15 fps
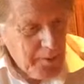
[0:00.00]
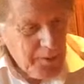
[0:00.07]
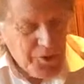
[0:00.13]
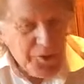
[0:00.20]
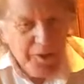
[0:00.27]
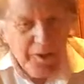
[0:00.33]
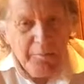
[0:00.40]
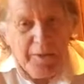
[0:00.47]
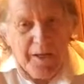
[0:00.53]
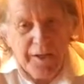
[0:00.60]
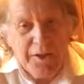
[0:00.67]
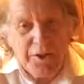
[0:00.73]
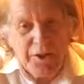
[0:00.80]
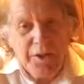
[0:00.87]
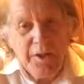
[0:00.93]
city
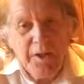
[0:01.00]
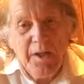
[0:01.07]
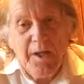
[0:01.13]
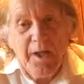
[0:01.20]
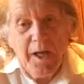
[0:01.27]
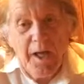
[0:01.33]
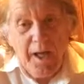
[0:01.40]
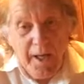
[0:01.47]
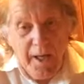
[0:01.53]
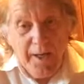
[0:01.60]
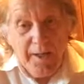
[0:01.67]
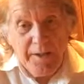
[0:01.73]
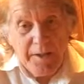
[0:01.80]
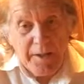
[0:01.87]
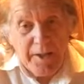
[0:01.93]
manager
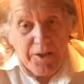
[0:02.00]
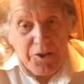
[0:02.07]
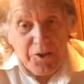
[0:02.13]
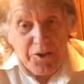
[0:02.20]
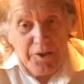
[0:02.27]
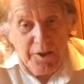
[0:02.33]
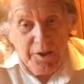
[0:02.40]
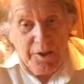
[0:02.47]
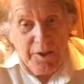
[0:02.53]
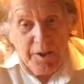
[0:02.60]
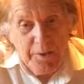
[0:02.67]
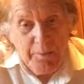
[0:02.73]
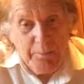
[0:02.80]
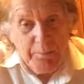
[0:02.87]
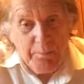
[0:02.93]
and against
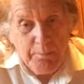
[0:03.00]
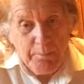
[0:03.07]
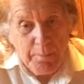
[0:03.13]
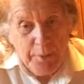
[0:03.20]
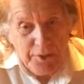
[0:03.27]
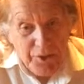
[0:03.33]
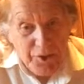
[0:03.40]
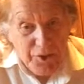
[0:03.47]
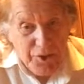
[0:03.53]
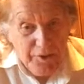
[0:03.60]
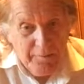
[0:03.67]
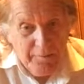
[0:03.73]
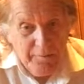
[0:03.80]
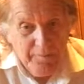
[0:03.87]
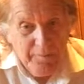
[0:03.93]
the police
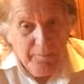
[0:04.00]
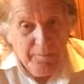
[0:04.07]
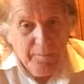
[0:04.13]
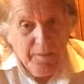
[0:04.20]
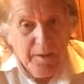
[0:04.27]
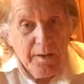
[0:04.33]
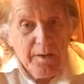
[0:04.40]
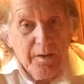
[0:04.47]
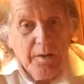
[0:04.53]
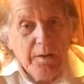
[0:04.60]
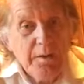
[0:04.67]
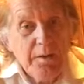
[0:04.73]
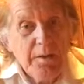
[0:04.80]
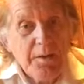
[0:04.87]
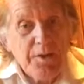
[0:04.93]
chief.
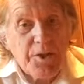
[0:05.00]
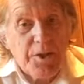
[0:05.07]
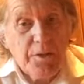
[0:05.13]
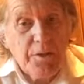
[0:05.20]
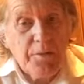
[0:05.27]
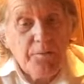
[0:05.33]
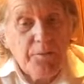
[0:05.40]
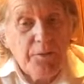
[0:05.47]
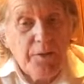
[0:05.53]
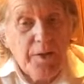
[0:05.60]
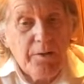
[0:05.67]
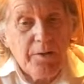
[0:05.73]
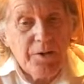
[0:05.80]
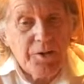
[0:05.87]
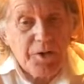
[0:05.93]
So
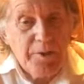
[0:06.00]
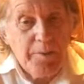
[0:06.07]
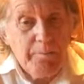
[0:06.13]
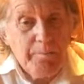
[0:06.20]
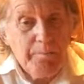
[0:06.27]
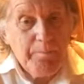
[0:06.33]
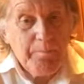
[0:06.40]
there is a